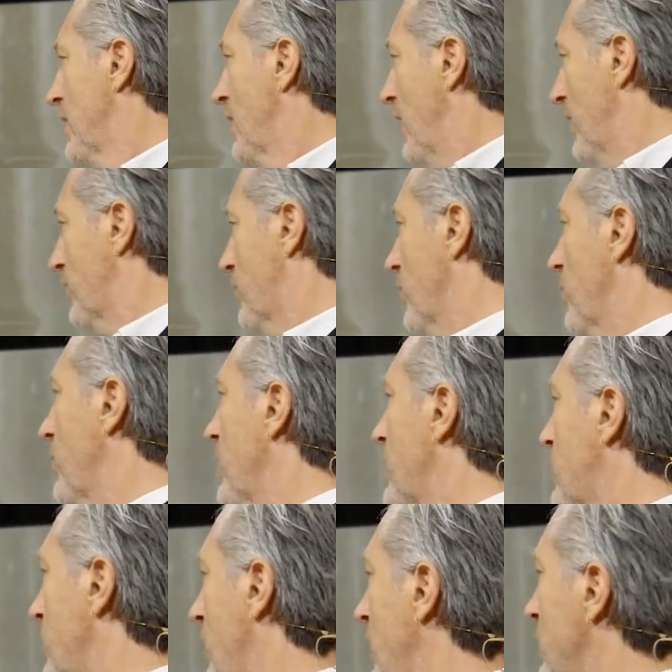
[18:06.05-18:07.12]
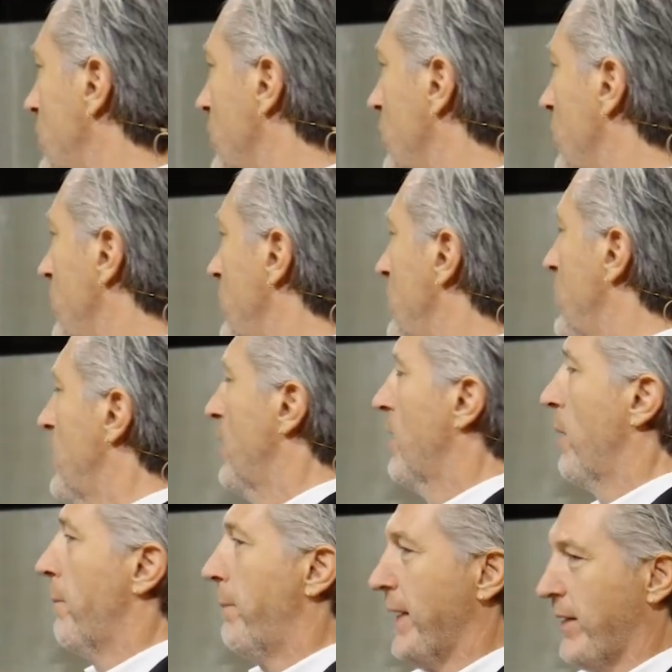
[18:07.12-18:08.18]
And so we try to
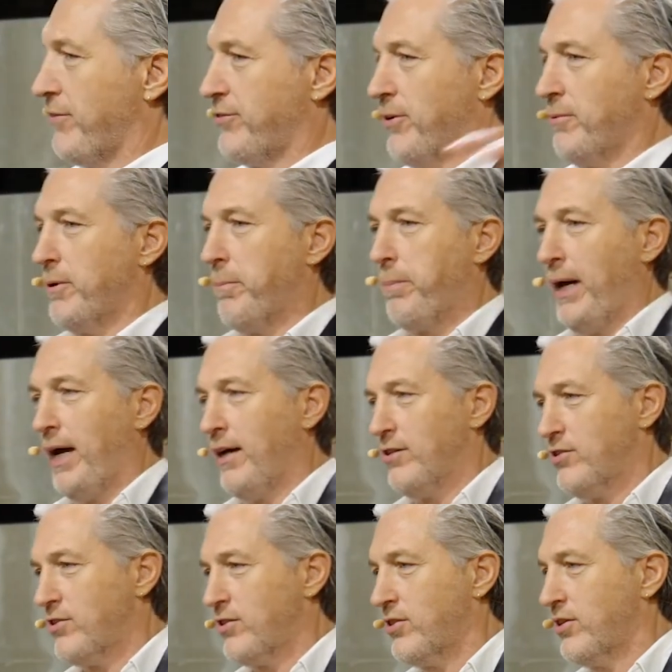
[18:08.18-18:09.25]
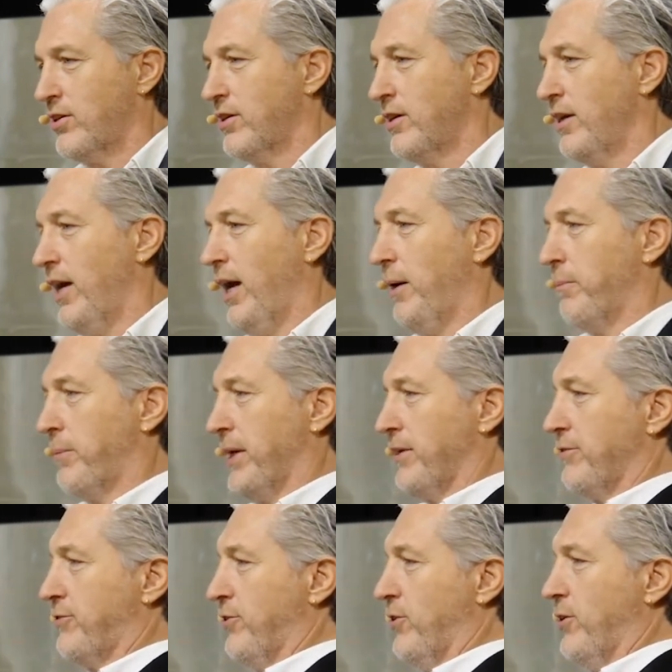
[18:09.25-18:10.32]
pick from the past and bring
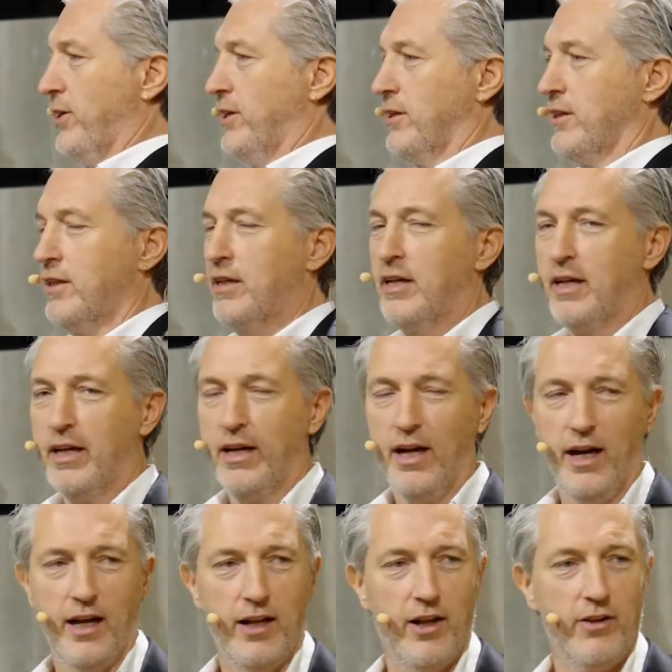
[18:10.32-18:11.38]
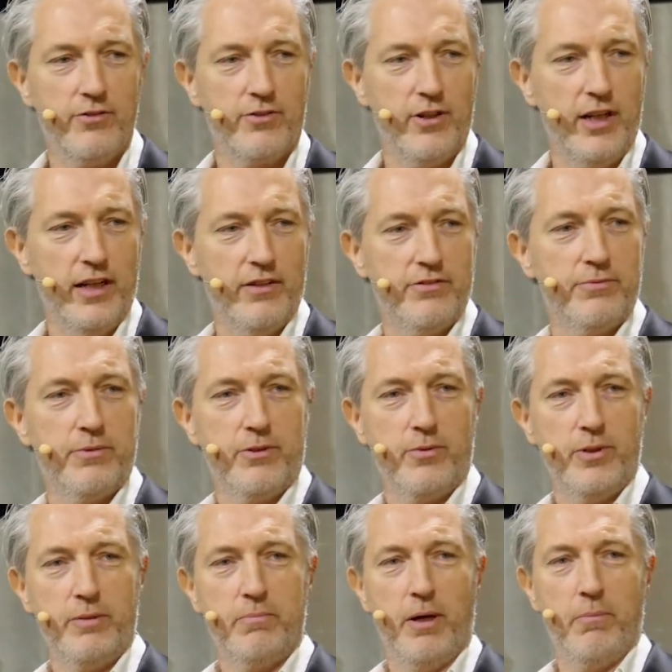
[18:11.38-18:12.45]
forward. I love to live
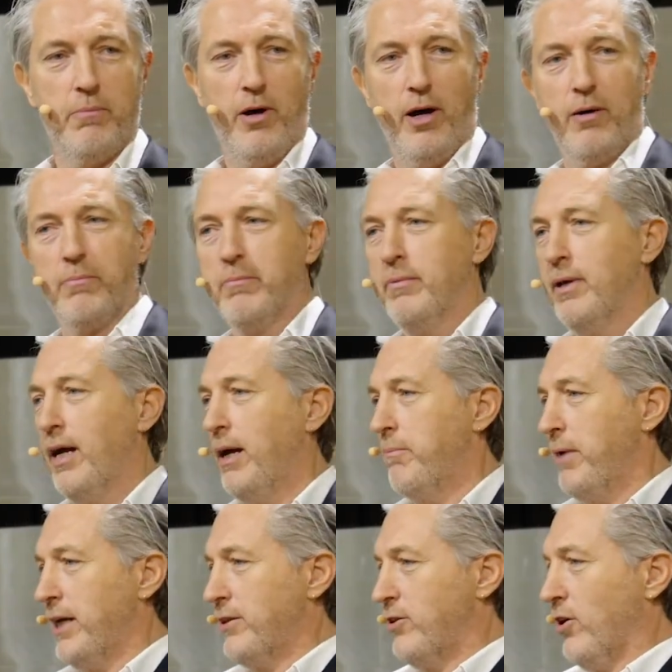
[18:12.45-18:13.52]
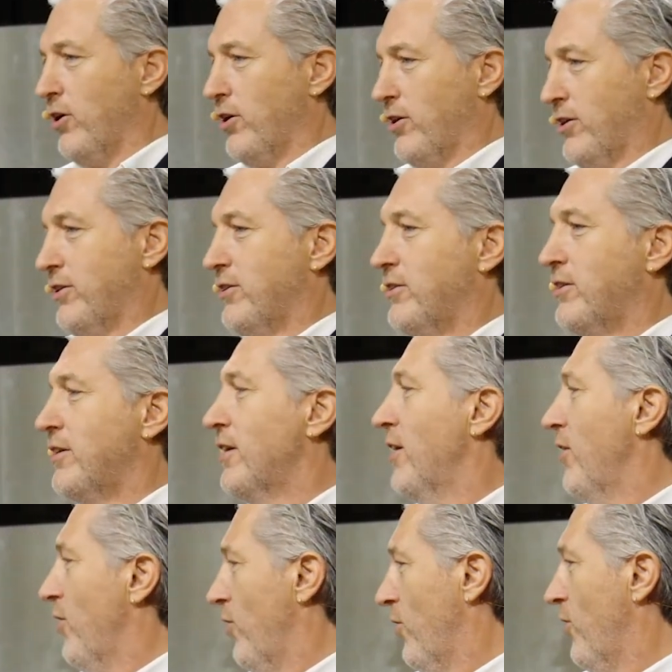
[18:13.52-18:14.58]
between my mom and my daughter,
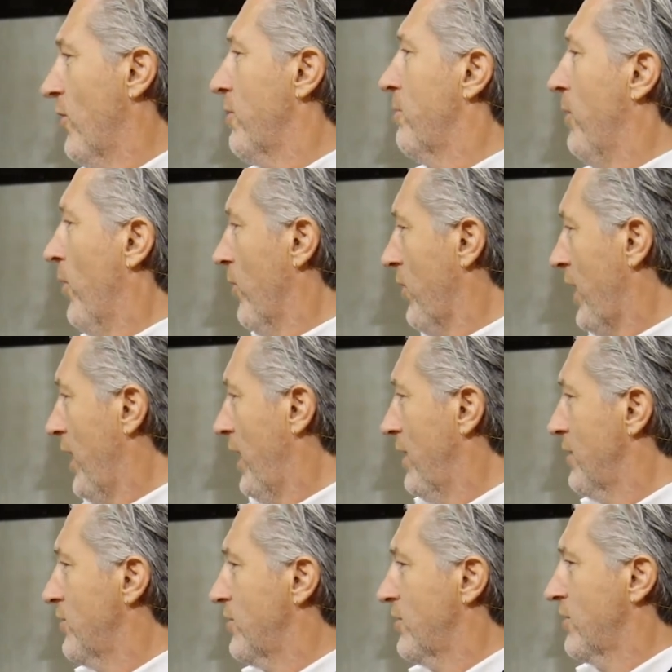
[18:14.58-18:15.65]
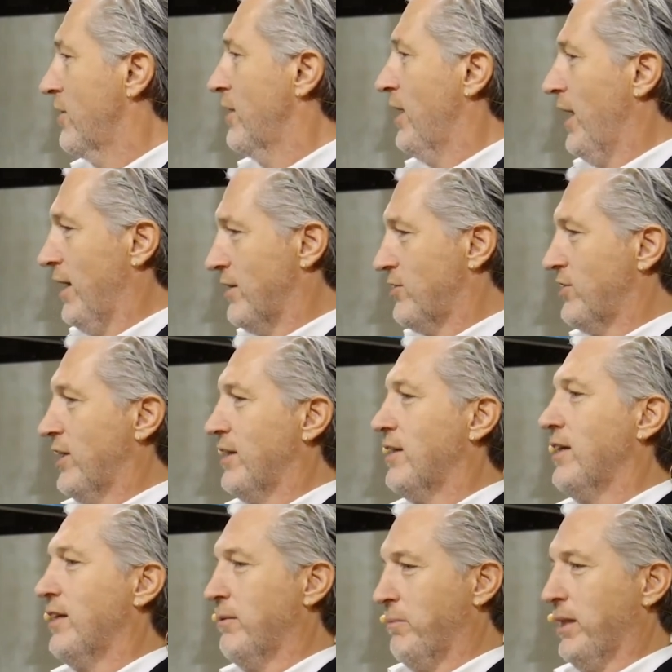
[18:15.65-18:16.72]
hold both hands and sit
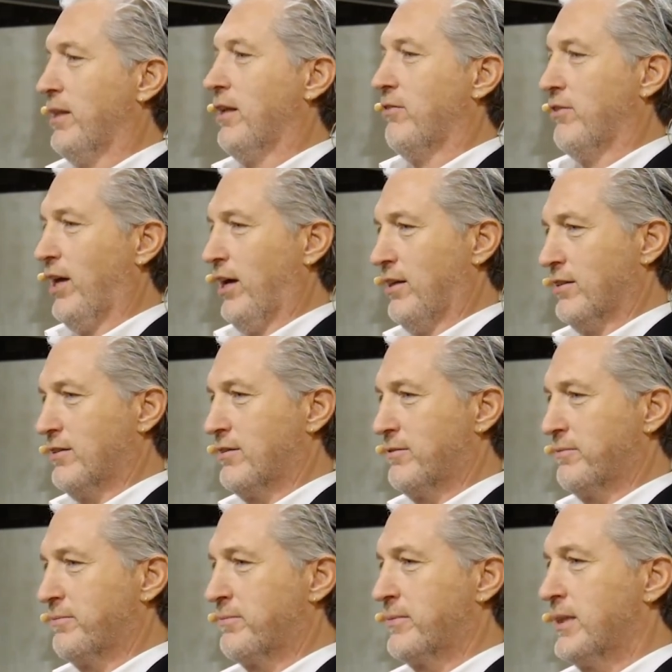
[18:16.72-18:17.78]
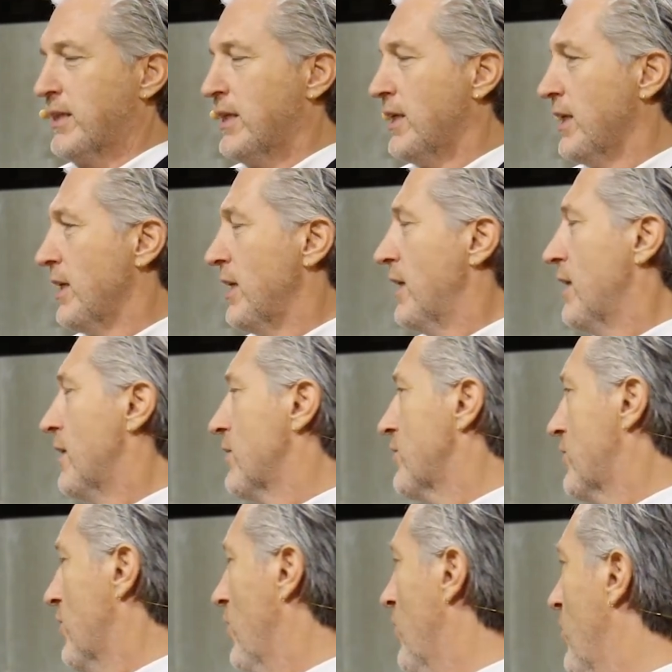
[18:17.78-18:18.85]
in the middle of that.
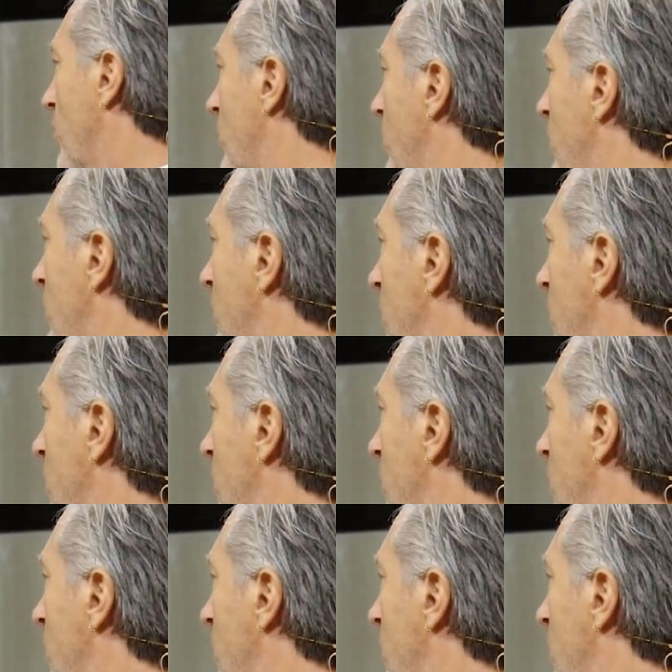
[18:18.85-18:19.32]
So